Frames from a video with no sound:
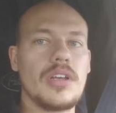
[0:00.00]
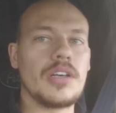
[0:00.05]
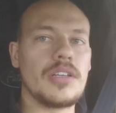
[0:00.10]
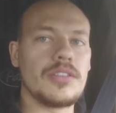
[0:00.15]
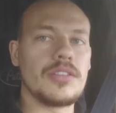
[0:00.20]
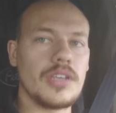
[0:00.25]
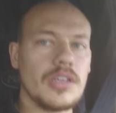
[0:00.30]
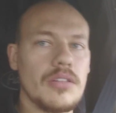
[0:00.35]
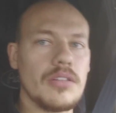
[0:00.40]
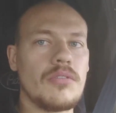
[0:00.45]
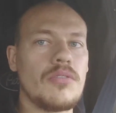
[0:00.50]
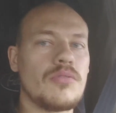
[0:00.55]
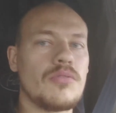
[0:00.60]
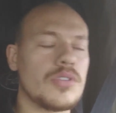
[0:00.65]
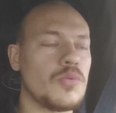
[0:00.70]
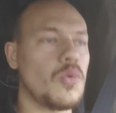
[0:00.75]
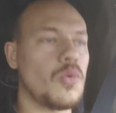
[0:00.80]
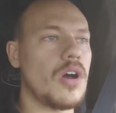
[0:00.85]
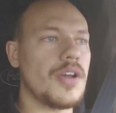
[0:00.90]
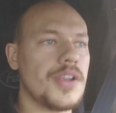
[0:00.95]
And the other one
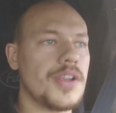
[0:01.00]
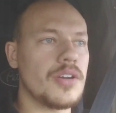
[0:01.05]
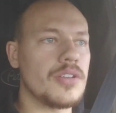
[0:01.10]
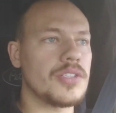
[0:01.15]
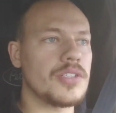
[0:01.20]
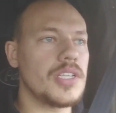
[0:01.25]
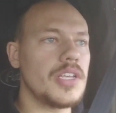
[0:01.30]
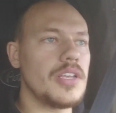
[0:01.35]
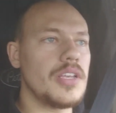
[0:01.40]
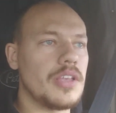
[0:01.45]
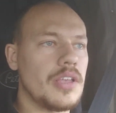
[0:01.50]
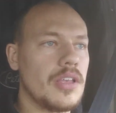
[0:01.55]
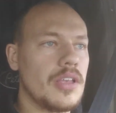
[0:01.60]
was YRC.